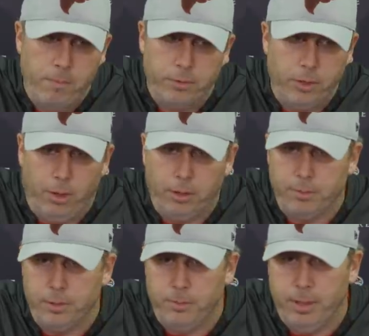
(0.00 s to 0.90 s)
So it all
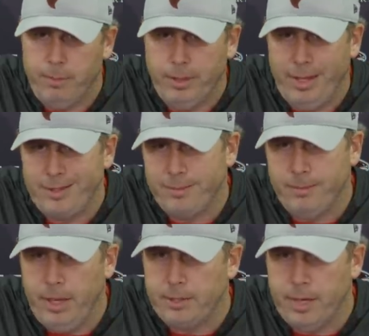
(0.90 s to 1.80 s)
comes into play. But that's
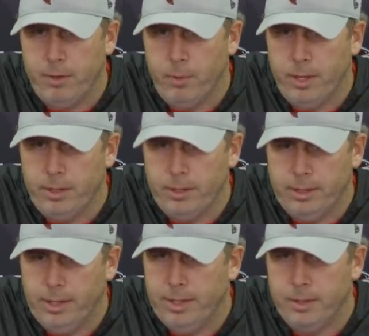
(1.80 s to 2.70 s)
that's every week,
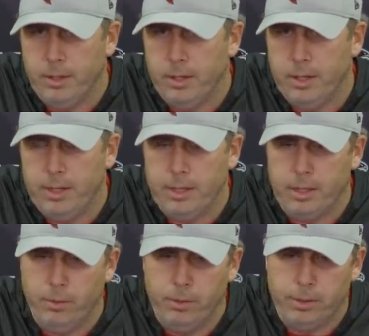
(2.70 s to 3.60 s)
D led,
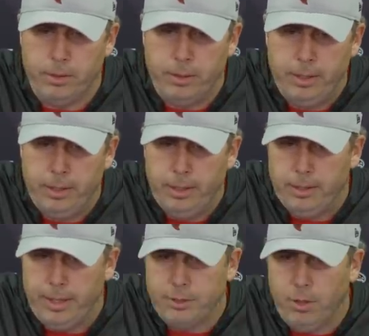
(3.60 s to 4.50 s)
you know, when
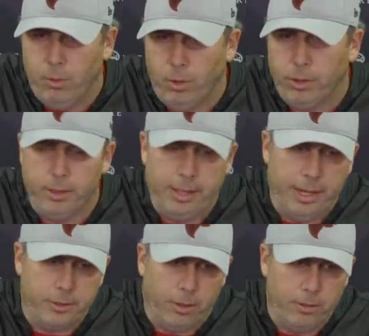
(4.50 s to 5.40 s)
things don't work, you got
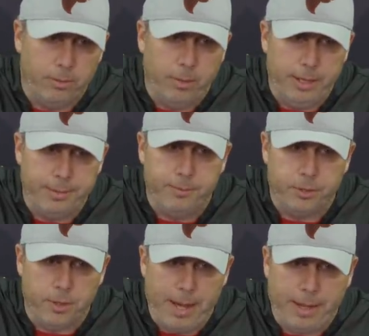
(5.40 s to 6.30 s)
to start, hey,
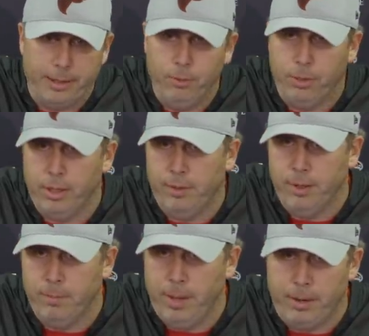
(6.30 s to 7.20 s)
schematically, what could I have
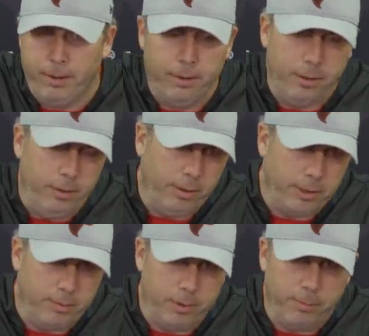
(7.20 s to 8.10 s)
done better? You look
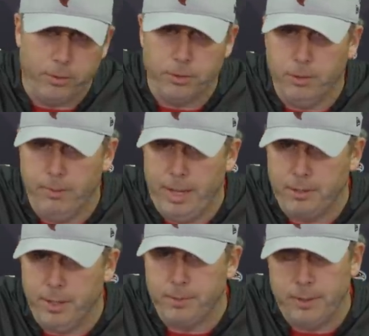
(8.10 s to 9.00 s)
at some of the personnel
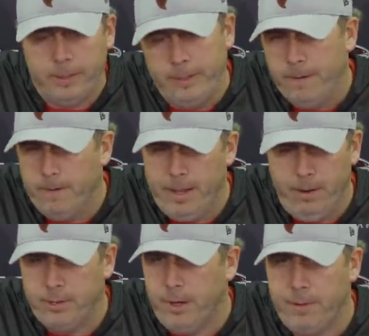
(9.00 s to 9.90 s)
matchups. They
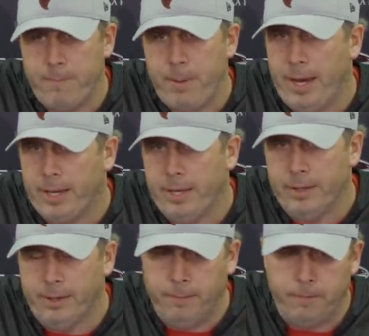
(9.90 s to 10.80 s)
are tough. They pack it in
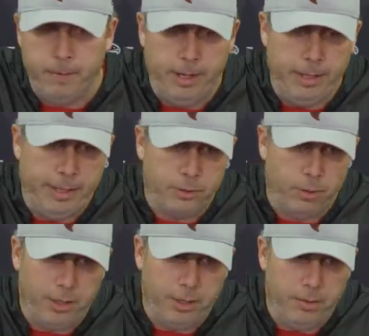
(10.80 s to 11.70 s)
there, and that's
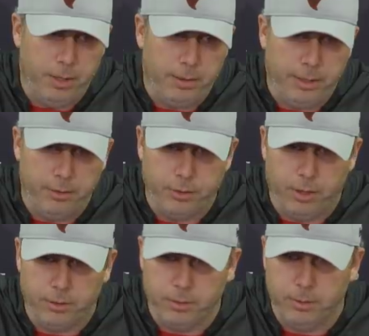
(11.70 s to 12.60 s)
why you, I think you
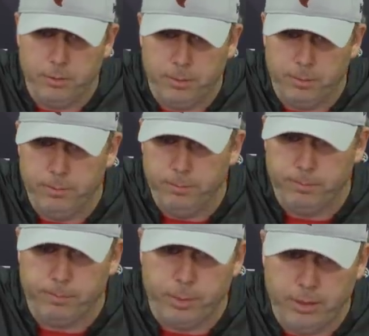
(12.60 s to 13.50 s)
saw some, there's some
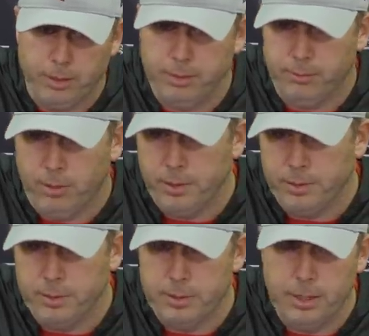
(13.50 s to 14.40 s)
productive
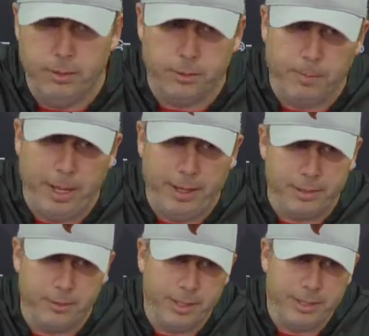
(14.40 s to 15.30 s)
runs, uh, other
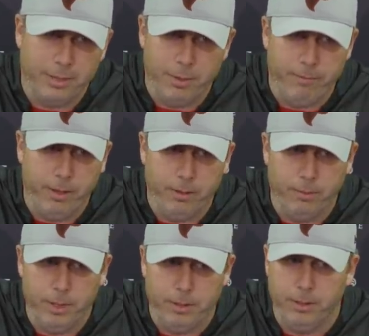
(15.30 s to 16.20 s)
spots. There's things that we
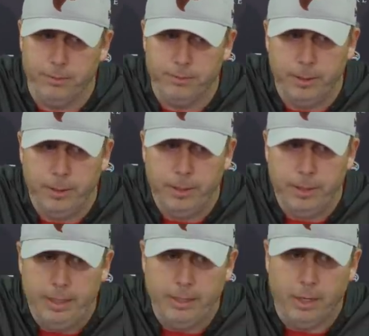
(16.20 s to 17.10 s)
felt we could have
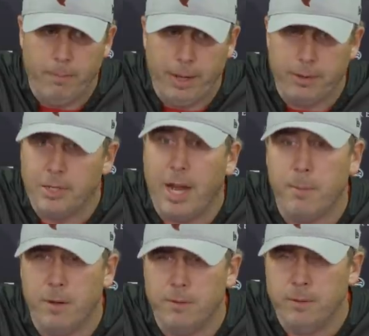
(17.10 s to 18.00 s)
done a better
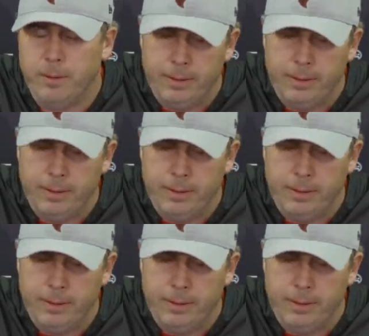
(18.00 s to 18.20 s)
job of.